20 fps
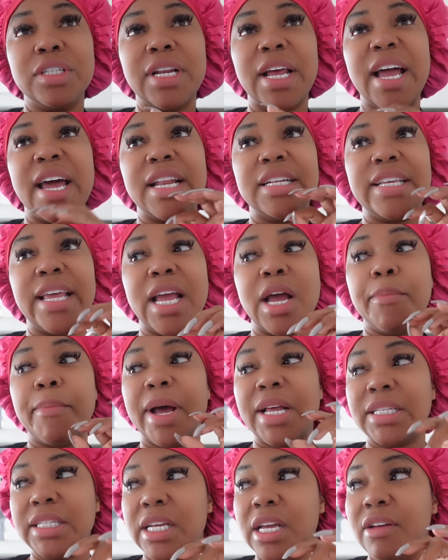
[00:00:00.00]
and I gotta take them
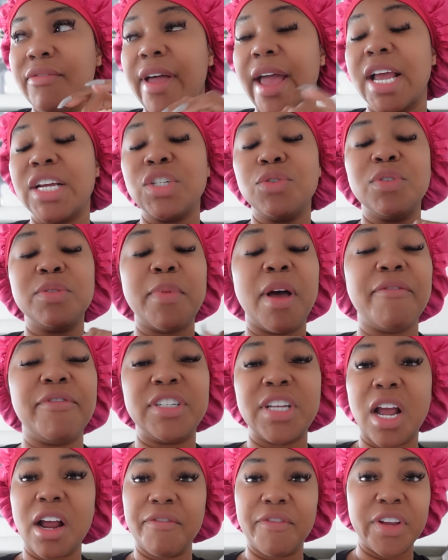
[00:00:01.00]
myself. Ashton was my
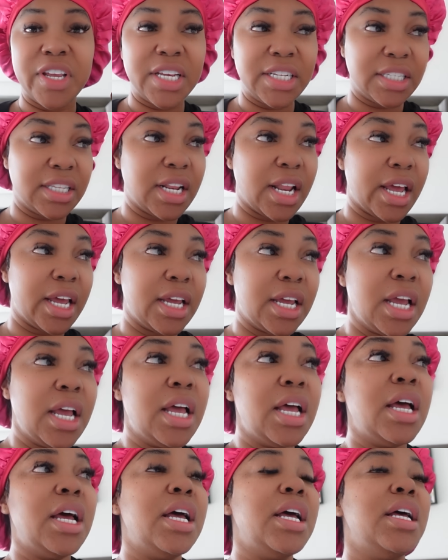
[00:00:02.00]
photographer yesterday.
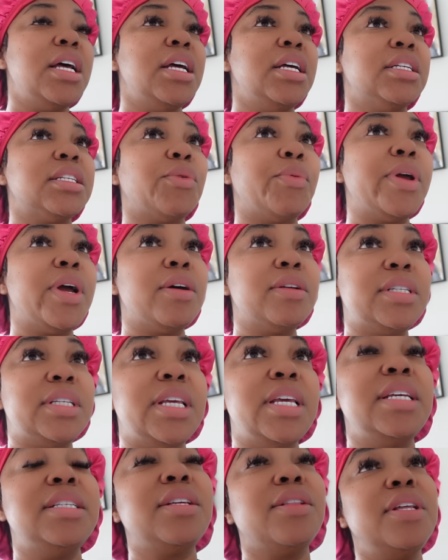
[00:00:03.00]
So we're gonna
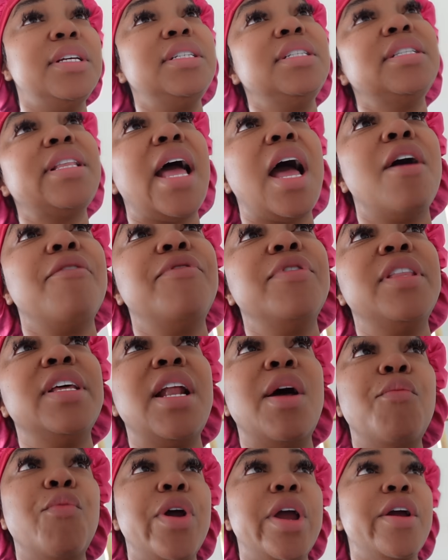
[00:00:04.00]
see. So this is the outfit that
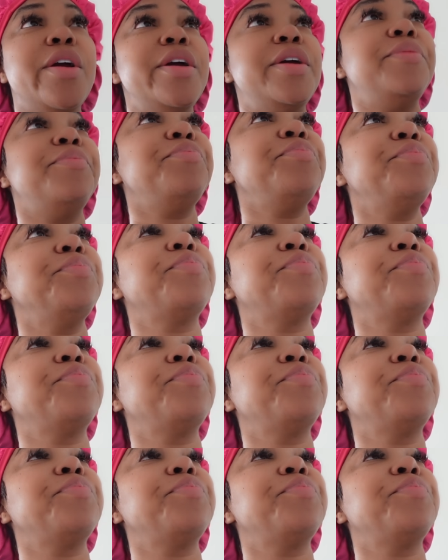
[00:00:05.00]
I'm wearing.